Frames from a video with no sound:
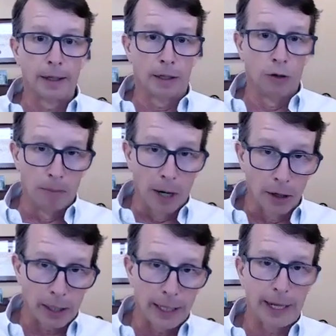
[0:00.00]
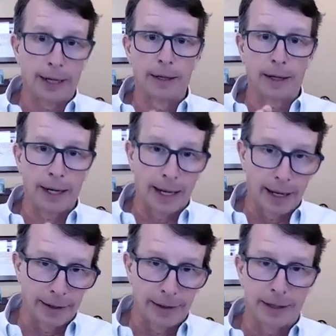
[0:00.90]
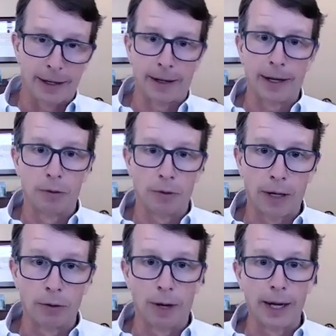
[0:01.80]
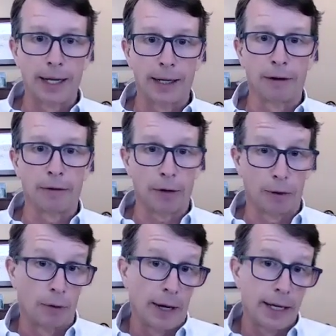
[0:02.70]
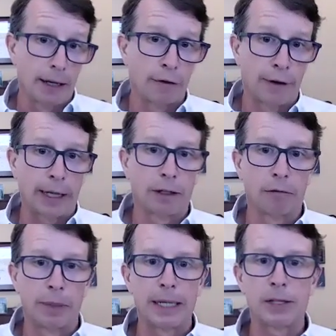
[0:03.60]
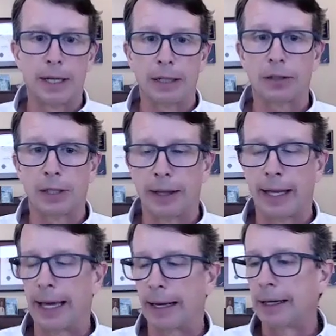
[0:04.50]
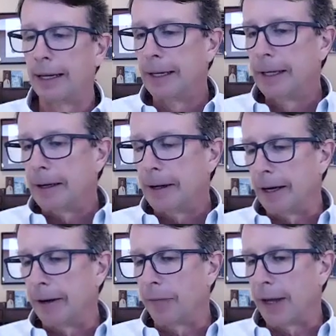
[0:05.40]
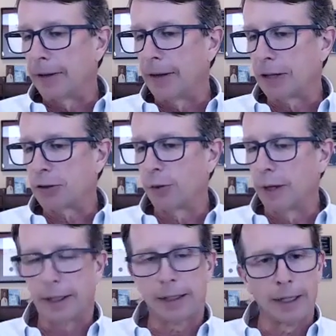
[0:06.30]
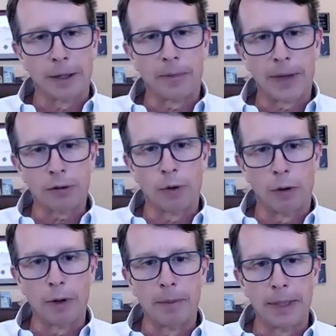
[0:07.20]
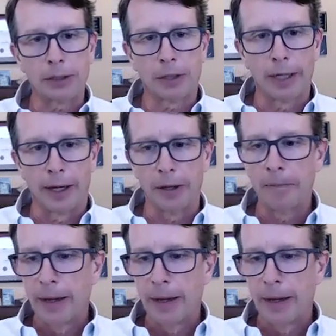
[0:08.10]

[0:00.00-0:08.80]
marketing and running an effective business, and that's what we missed there.